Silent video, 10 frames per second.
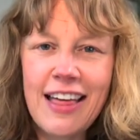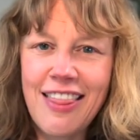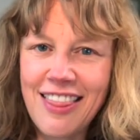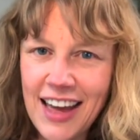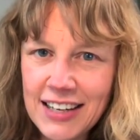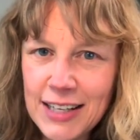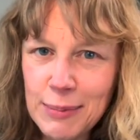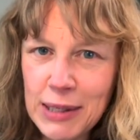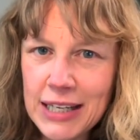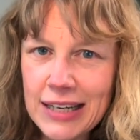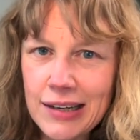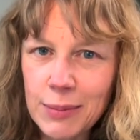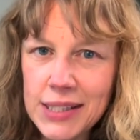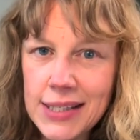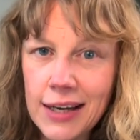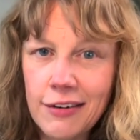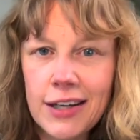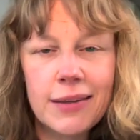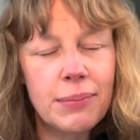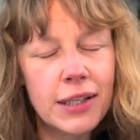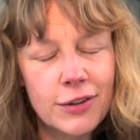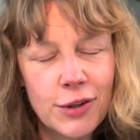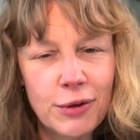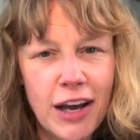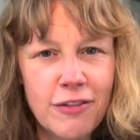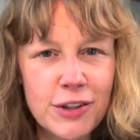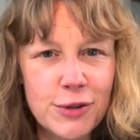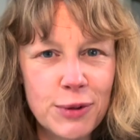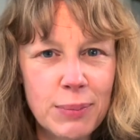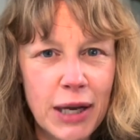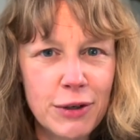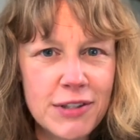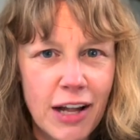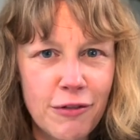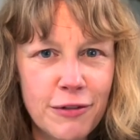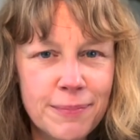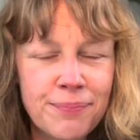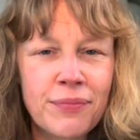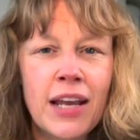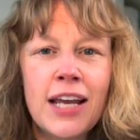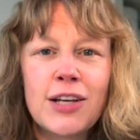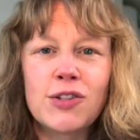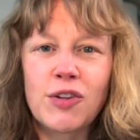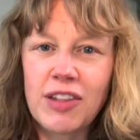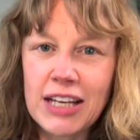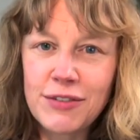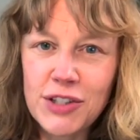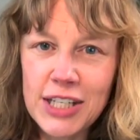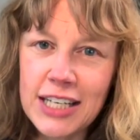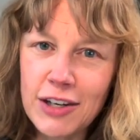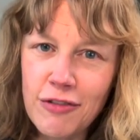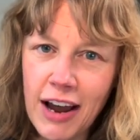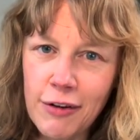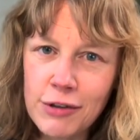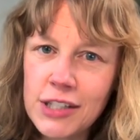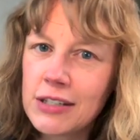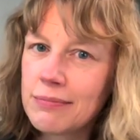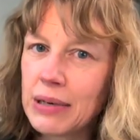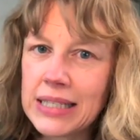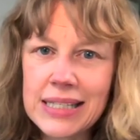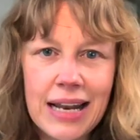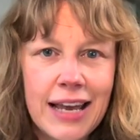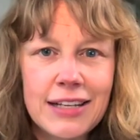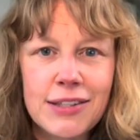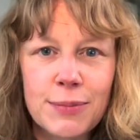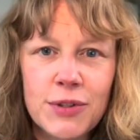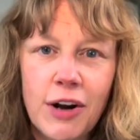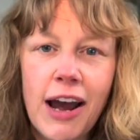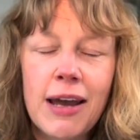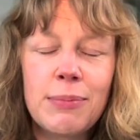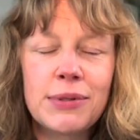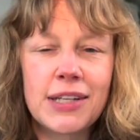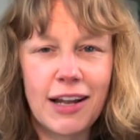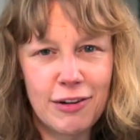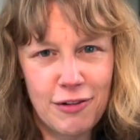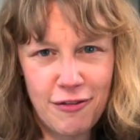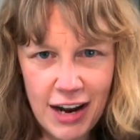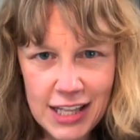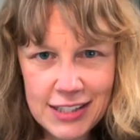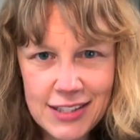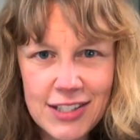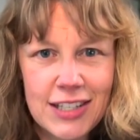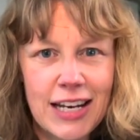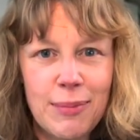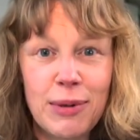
That can be a little bit scary, but you don't have to do it by yourself. So thanks for sticking around. Please like and subscribe, tell your friends, let me